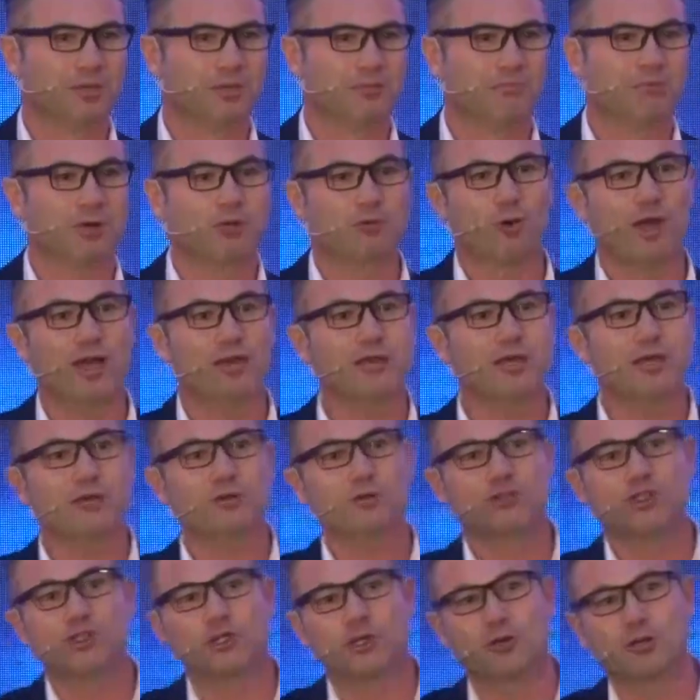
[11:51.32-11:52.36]
But why they
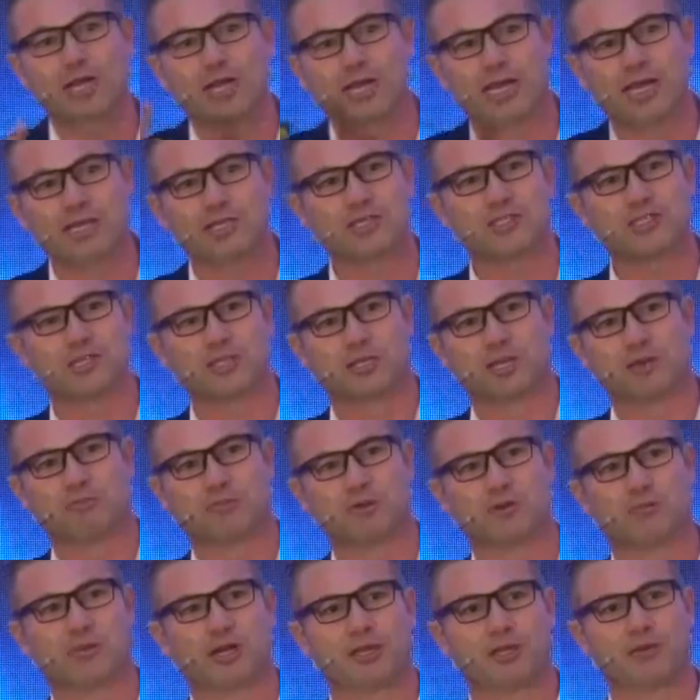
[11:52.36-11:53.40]
don't show the latency
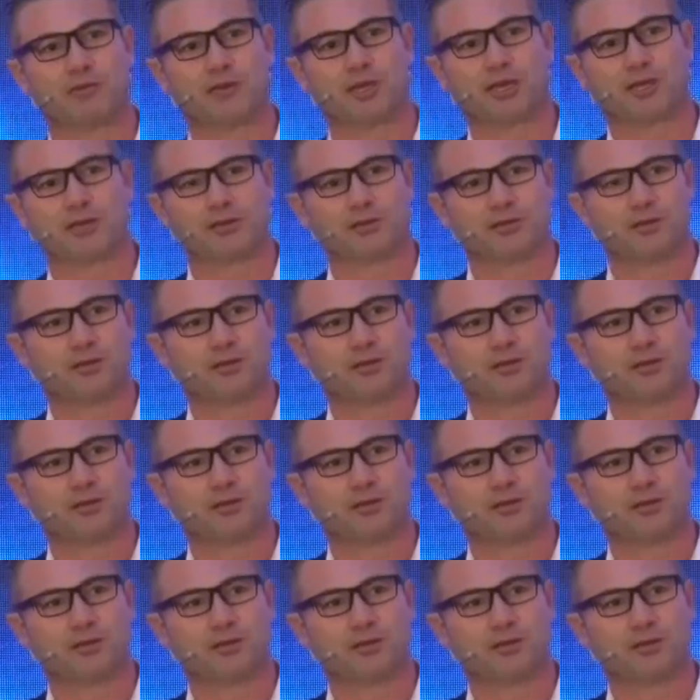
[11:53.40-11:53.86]
number, by the way?